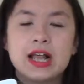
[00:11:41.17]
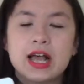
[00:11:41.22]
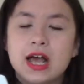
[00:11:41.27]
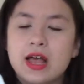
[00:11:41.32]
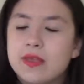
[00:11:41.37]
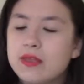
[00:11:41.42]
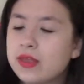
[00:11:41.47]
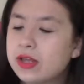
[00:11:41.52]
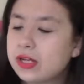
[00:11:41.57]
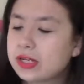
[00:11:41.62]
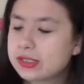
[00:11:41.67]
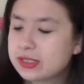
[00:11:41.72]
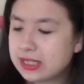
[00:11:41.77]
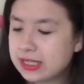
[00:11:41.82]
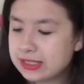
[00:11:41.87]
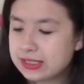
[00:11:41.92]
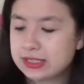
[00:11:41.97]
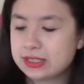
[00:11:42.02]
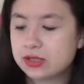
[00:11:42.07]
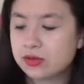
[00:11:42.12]
and then it's
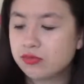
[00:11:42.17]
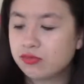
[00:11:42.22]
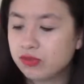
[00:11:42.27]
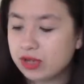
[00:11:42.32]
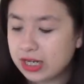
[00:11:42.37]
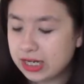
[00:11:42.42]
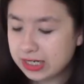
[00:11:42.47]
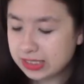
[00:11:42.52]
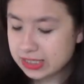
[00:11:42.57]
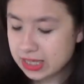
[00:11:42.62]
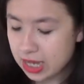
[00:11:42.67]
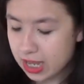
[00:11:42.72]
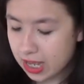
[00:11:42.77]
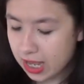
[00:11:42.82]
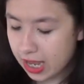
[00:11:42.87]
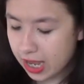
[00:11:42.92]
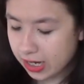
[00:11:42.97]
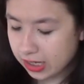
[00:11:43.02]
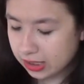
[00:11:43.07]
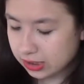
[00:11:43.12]
easier to read
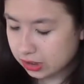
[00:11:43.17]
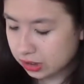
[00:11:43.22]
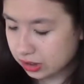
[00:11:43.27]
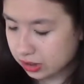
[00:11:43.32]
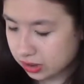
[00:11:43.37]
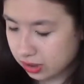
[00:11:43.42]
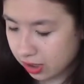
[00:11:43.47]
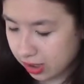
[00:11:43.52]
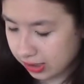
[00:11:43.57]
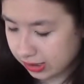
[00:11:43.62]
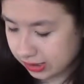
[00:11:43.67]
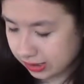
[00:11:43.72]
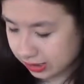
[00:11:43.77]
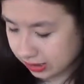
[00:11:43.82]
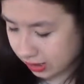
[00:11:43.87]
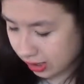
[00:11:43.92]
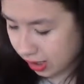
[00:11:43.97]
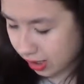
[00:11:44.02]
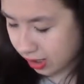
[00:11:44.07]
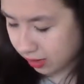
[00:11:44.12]
and it's just
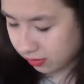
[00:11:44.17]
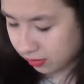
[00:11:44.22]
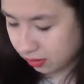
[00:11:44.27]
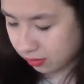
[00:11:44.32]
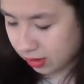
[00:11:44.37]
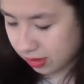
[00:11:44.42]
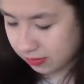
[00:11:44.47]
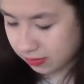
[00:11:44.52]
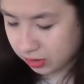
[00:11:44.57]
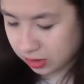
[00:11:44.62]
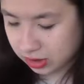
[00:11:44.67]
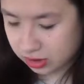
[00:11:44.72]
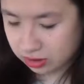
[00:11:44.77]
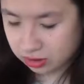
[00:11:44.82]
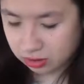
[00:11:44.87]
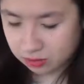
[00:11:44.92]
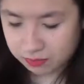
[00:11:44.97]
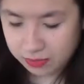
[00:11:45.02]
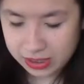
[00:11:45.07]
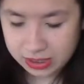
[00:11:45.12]
nice, and the images
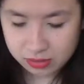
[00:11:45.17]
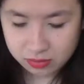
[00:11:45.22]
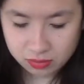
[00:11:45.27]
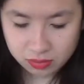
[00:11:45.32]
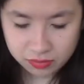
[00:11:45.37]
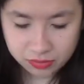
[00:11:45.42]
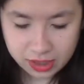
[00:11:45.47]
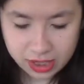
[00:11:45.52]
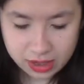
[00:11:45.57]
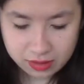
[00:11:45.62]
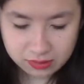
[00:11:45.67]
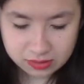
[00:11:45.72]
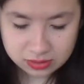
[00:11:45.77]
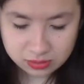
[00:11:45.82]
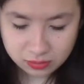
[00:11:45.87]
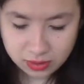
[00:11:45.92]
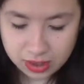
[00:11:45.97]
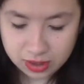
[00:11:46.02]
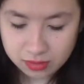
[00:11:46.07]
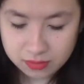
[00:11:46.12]
look better on there as
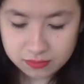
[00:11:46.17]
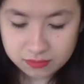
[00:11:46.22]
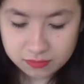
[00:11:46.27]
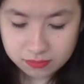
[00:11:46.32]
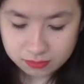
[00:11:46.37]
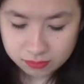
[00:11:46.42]
well.